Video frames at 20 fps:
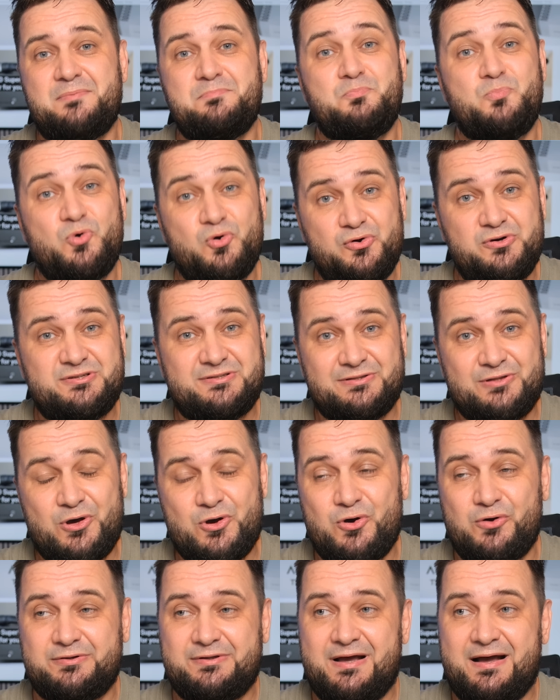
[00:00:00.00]
Moore's
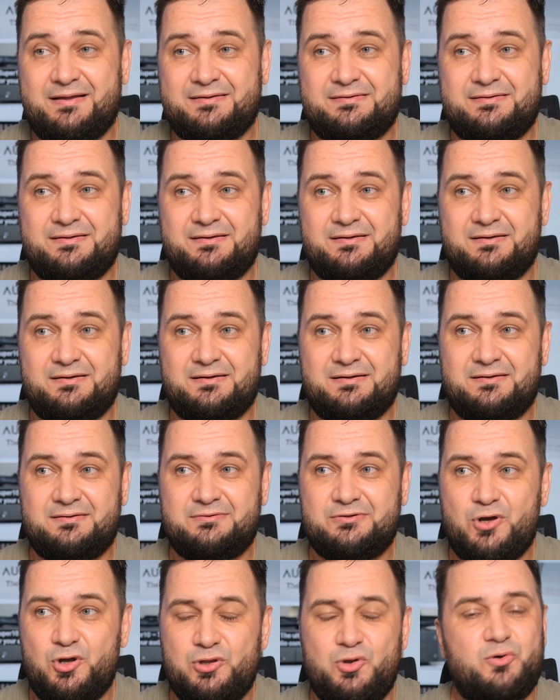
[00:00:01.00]
law that
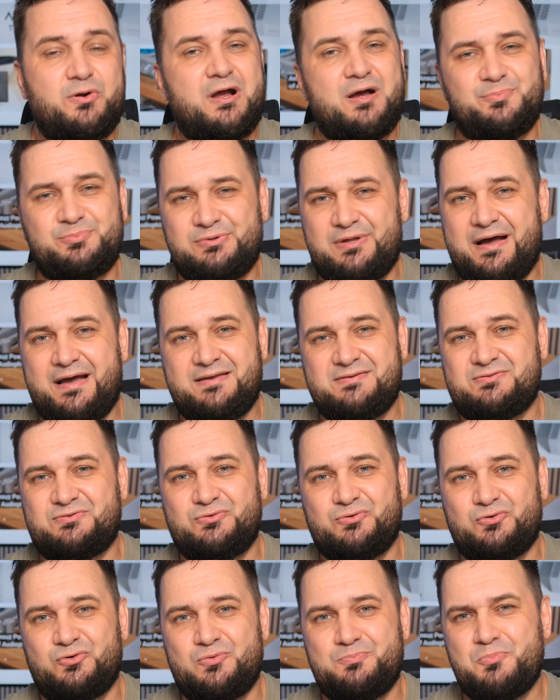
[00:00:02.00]
no longer applies
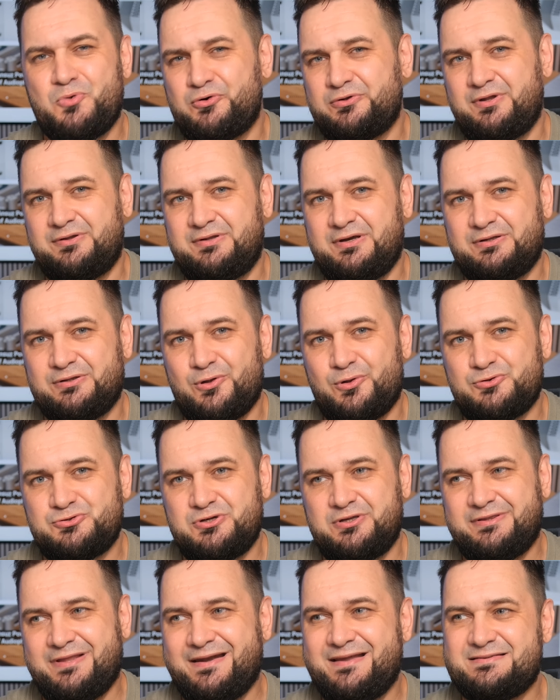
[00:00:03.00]
to modern
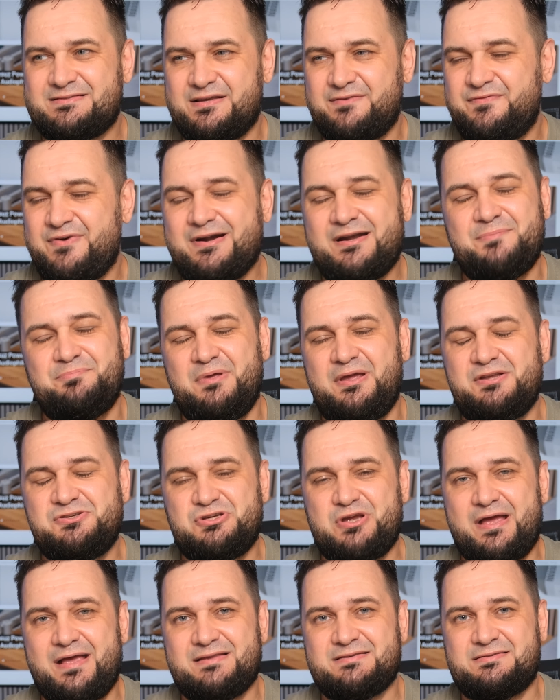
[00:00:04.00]
technology, there is a very big
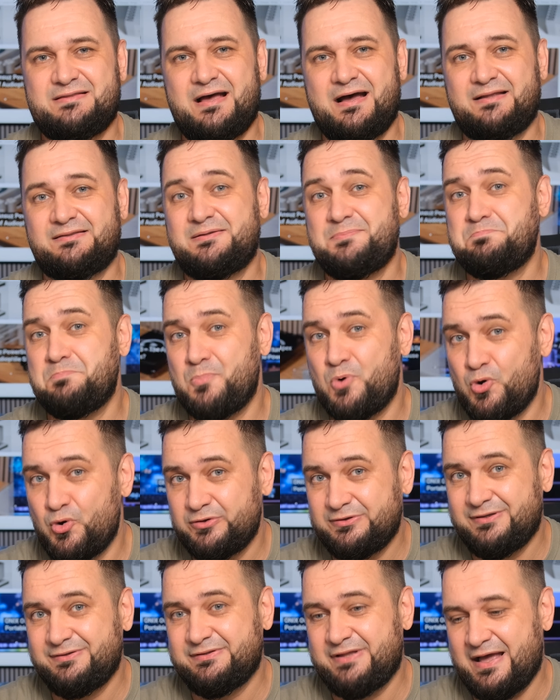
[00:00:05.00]
chance that
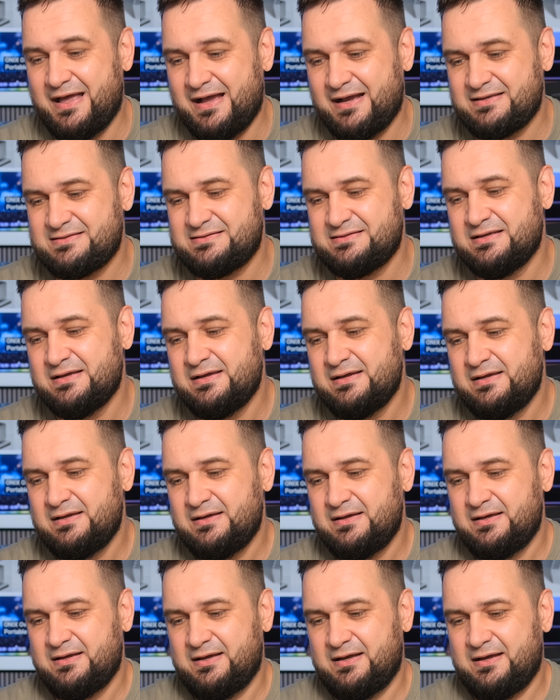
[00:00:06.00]
modern DACs,
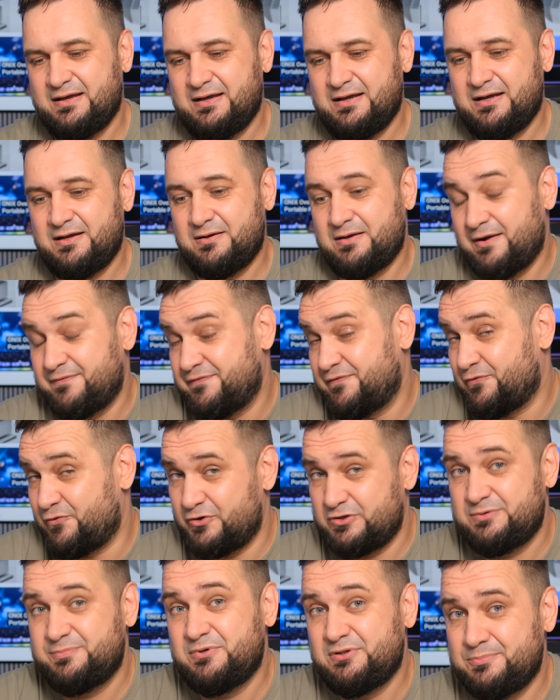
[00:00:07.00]

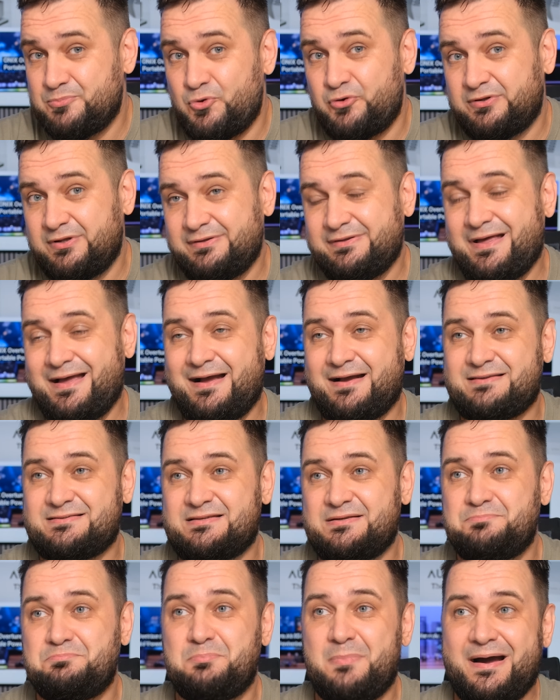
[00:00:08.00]
affordable modern
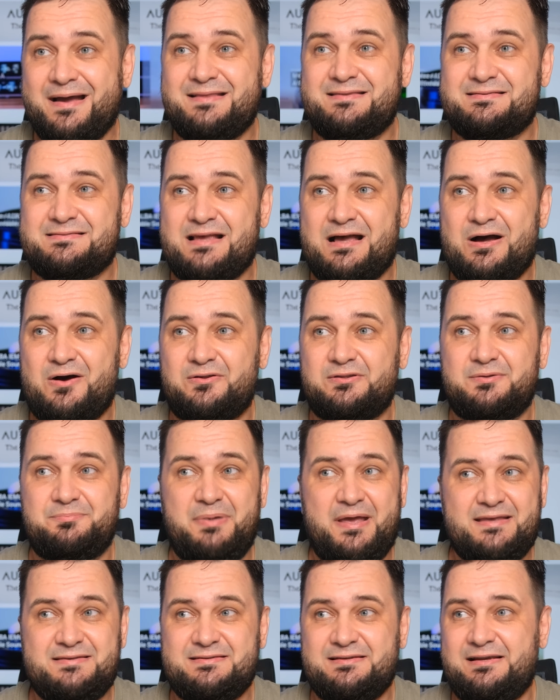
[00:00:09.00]
DACs, might sound
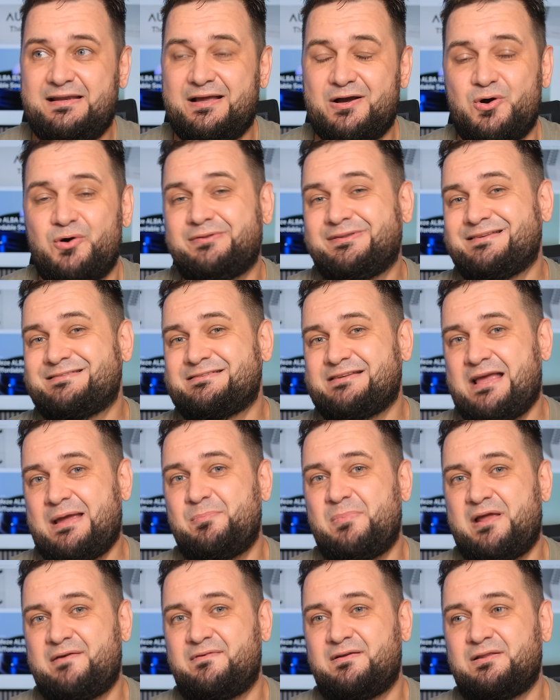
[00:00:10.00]
basically on the
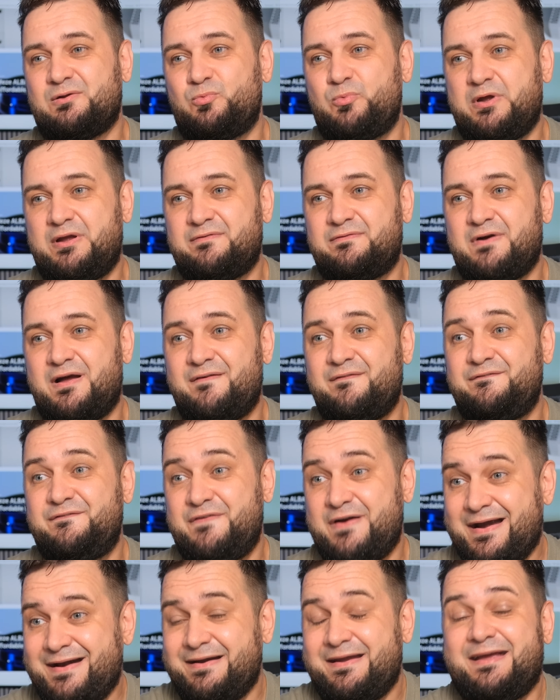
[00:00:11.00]
same level with
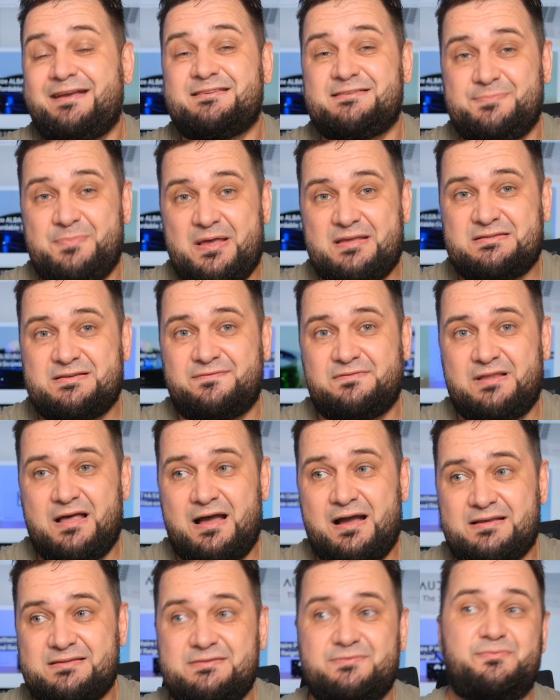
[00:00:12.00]
very expensive
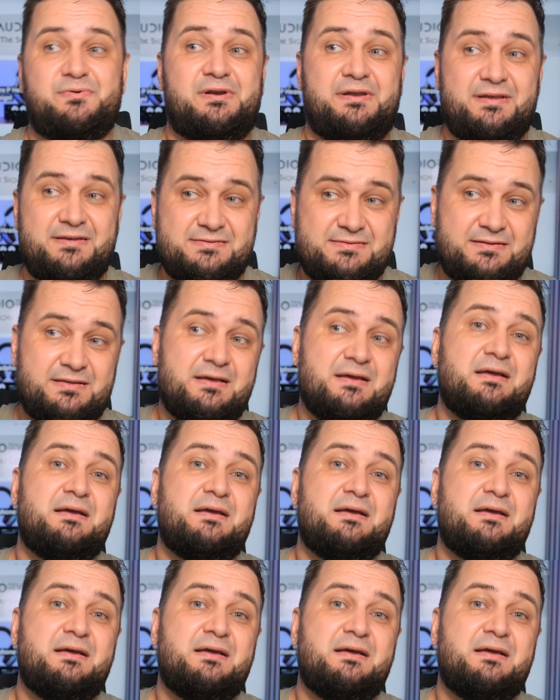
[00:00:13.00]
DACs released